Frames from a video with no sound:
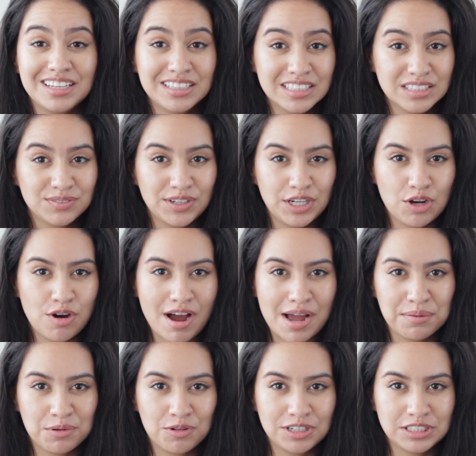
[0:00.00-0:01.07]
In this video,
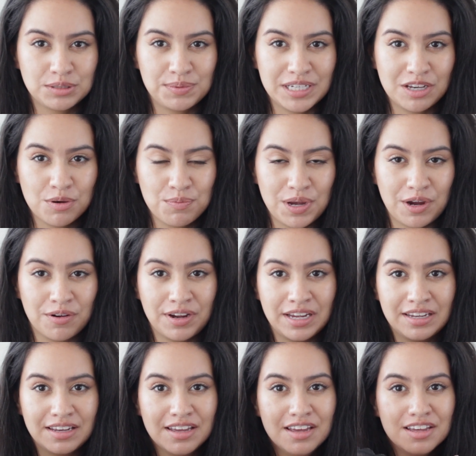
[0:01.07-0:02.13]
I'm going to be
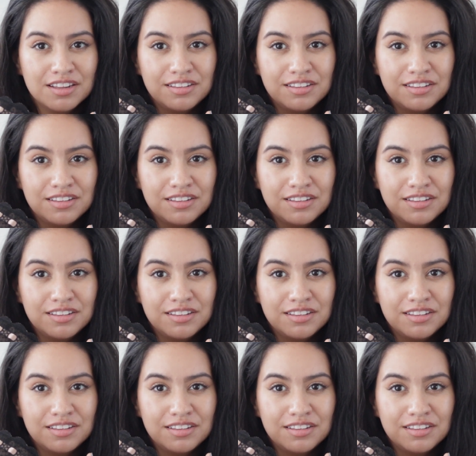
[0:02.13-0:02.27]
comparing